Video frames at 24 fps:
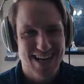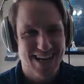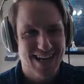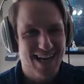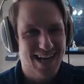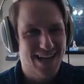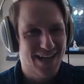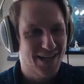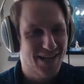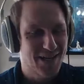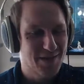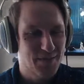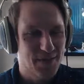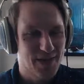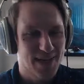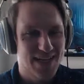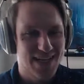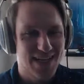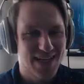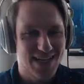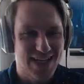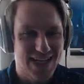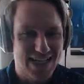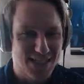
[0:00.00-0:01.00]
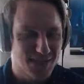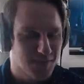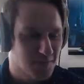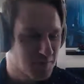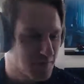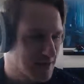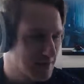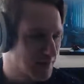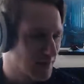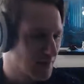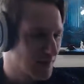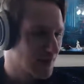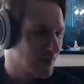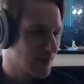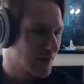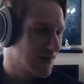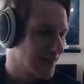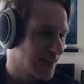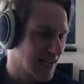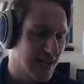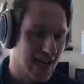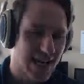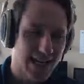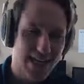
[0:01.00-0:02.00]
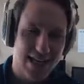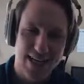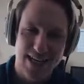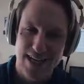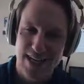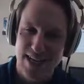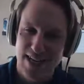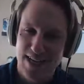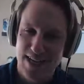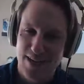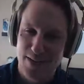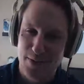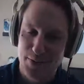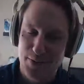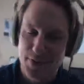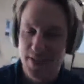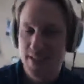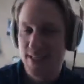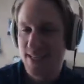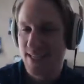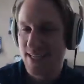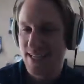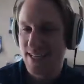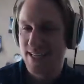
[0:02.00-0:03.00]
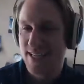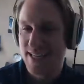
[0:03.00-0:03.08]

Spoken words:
900p. That's what people are like, really?